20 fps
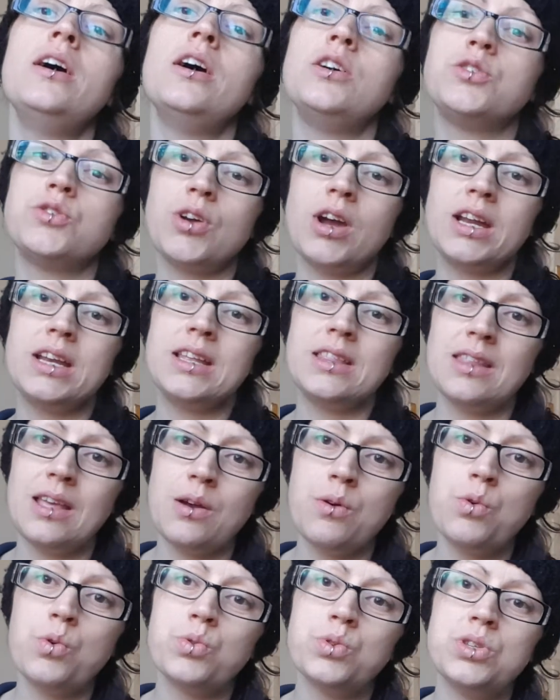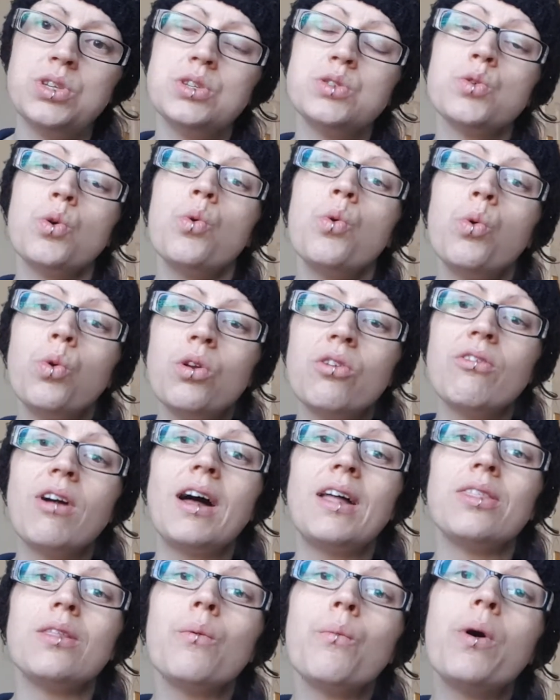are training their horses all
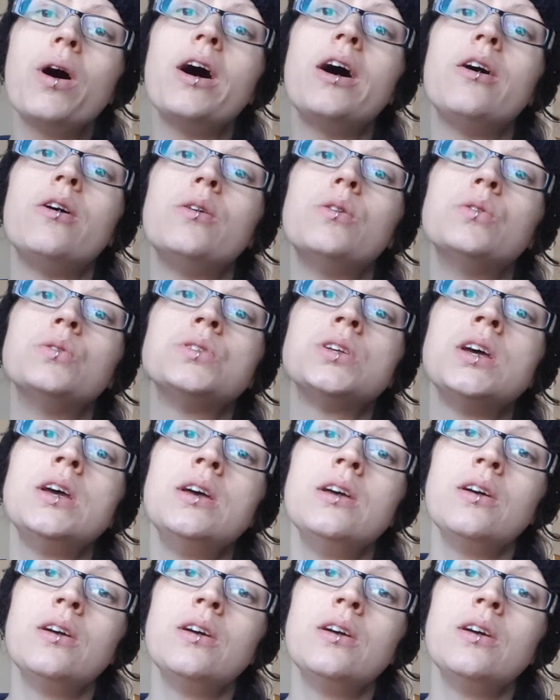around the world